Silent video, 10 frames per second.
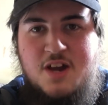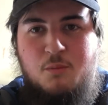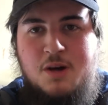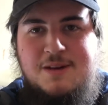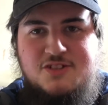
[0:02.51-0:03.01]

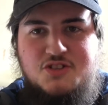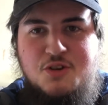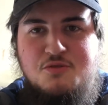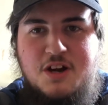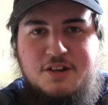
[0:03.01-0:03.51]
Welcome back
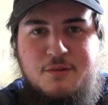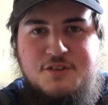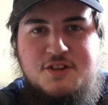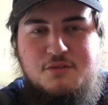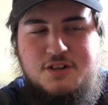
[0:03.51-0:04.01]
to another
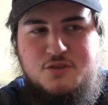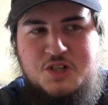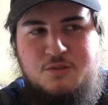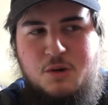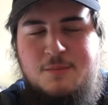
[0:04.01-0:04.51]
video on the
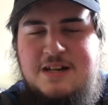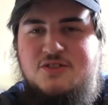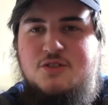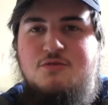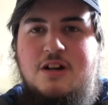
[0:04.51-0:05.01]
channel. Welcome back
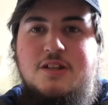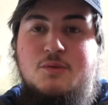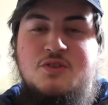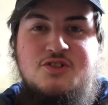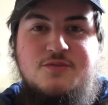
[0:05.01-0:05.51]
to another
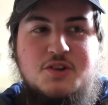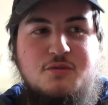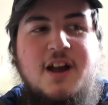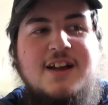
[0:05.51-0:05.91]
drinks review.